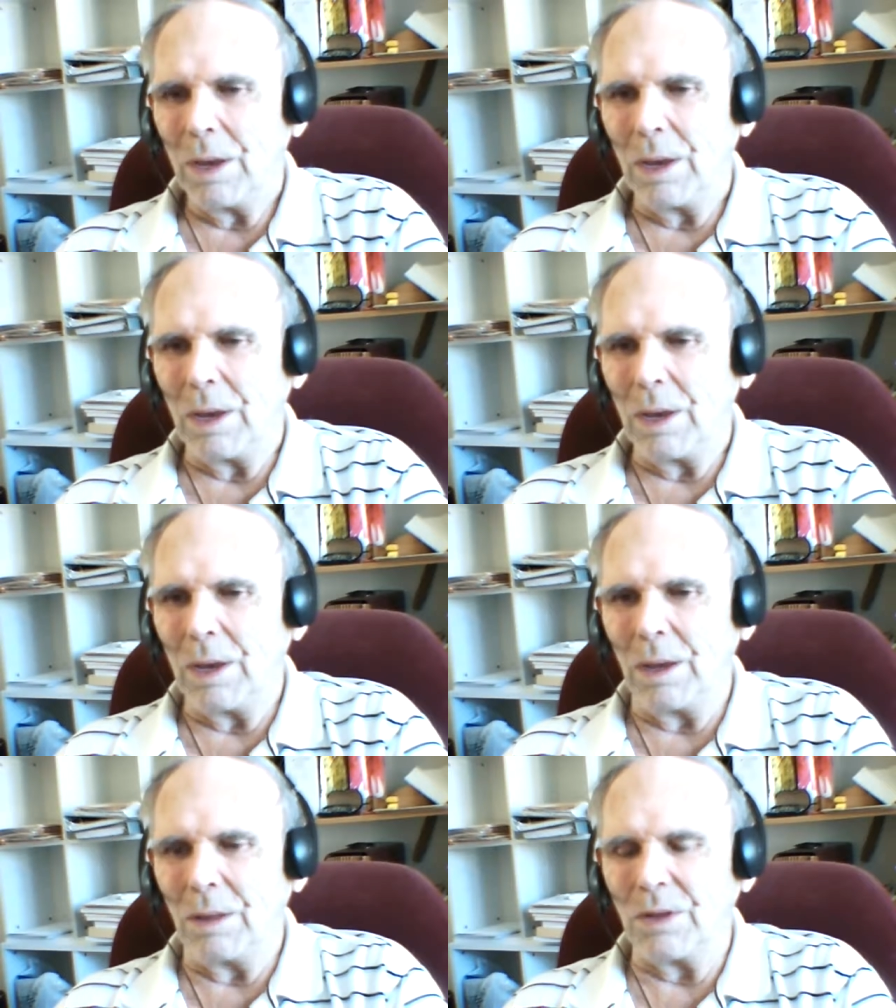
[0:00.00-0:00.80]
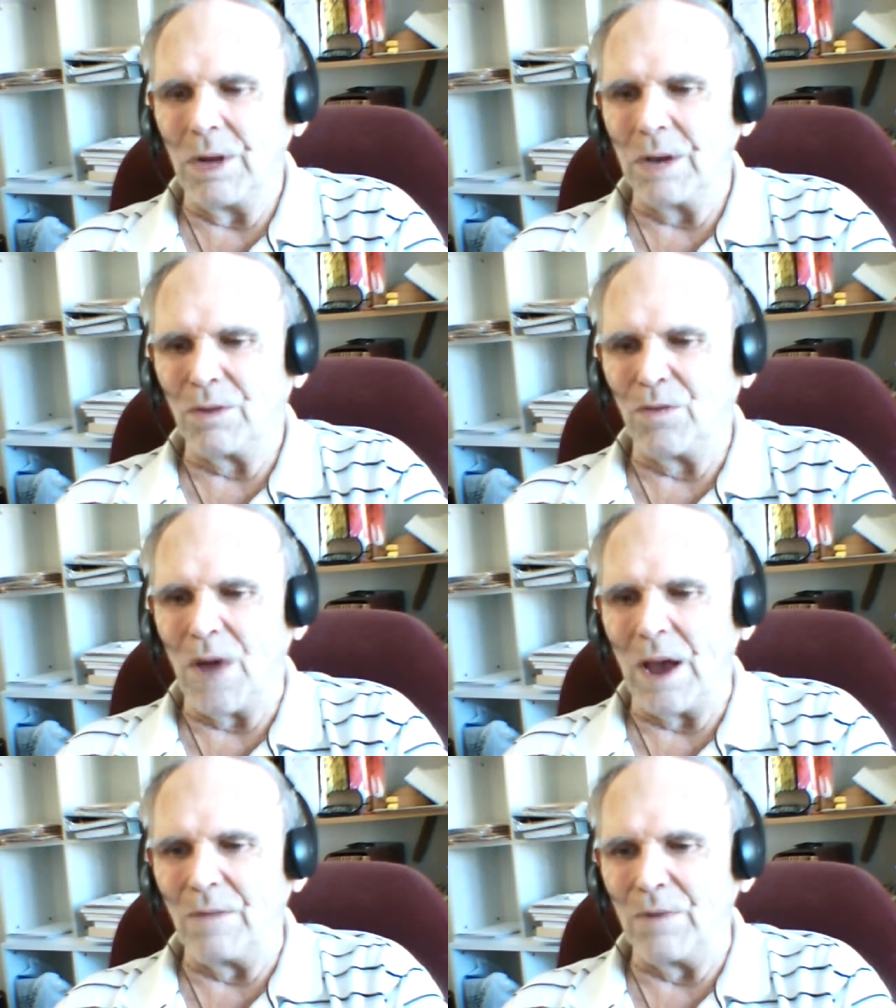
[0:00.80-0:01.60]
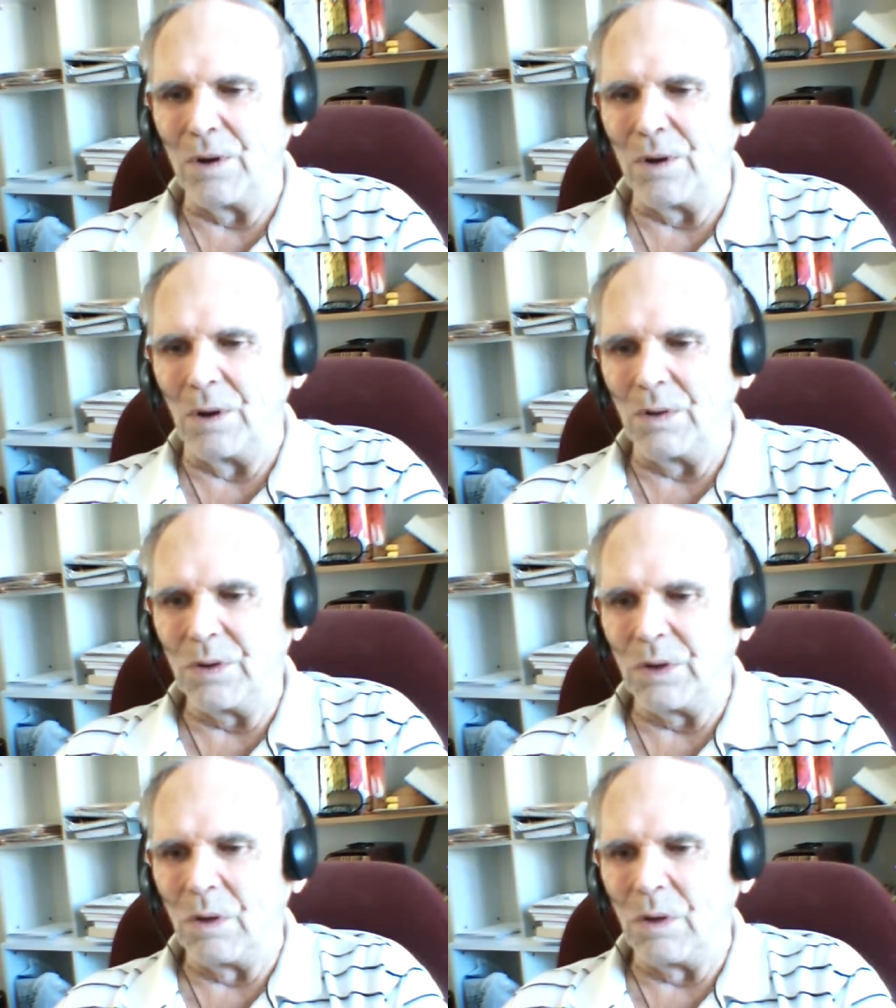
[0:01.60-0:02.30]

in the next 5 years,